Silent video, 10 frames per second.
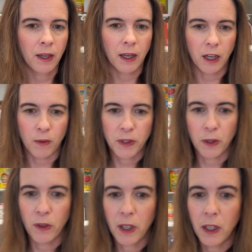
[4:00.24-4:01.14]

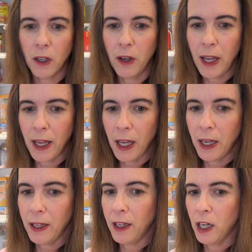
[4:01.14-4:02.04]
So we're going to go
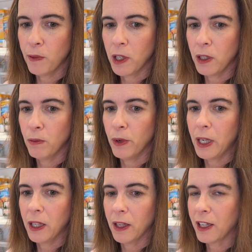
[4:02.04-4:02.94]
ahead, and I'm going to
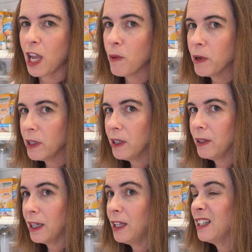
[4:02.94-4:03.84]
bring the
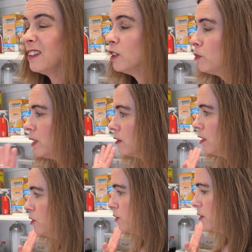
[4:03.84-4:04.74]
camera in a little bit
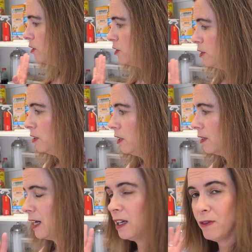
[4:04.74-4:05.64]
closer and show y'all
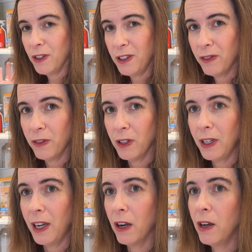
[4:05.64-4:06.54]
kind of the different
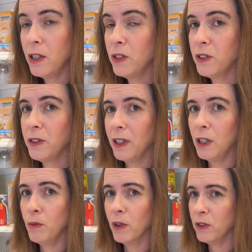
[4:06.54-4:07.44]
areas
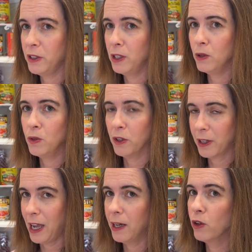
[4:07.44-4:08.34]
or zones or
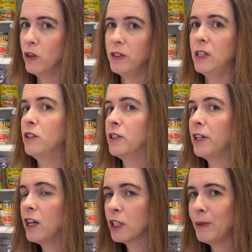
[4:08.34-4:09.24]
categories I just
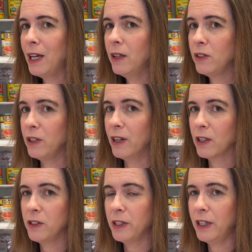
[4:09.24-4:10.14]
talked about, so y'all
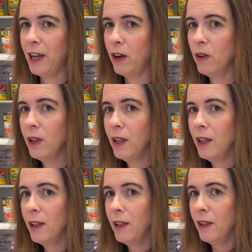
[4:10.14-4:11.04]
can see how
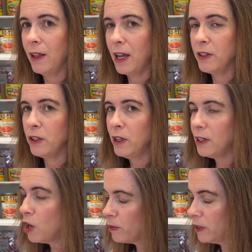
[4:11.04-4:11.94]
I do it,
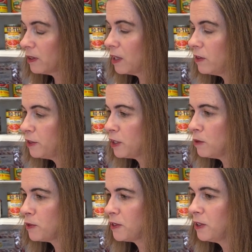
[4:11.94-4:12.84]
and hopefully it'll give you
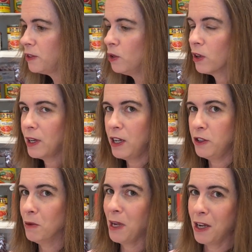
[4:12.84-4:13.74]
tips to
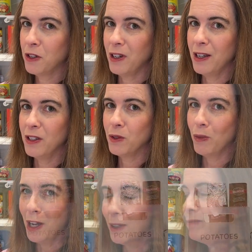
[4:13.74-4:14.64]
organize your pantry as well.